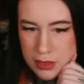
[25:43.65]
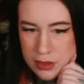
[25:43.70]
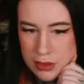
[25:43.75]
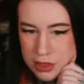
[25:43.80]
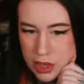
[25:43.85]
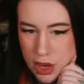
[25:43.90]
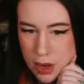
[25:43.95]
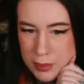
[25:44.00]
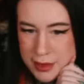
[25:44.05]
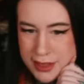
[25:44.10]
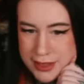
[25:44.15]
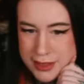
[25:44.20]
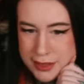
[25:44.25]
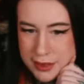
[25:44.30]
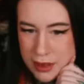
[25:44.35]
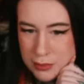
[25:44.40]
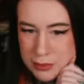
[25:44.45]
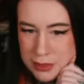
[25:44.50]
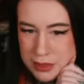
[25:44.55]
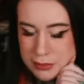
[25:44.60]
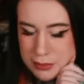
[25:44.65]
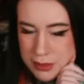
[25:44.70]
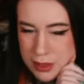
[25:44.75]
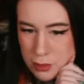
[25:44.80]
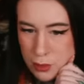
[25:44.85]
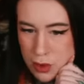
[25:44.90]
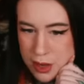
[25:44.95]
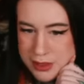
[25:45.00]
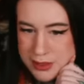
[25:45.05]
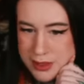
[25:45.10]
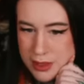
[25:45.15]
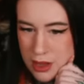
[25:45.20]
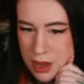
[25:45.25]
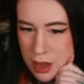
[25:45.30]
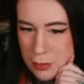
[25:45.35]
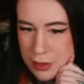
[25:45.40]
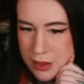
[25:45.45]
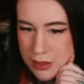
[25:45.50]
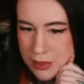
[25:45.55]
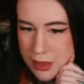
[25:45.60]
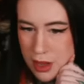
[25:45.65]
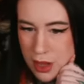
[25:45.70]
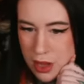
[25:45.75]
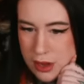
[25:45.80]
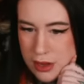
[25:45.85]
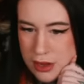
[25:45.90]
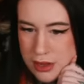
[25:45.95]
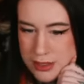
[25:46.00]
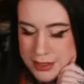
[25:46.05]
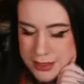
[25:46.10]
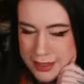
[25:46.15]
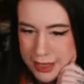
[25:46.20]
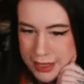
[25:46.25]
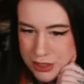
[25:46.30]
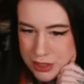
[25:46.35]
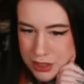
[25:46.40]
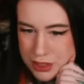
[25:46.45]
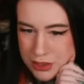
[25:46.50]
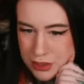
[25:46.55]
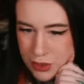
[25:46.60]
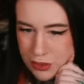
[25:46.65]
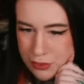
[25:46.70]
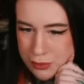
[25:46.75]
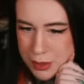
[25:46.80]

The time leading up to me wising up in the early stages of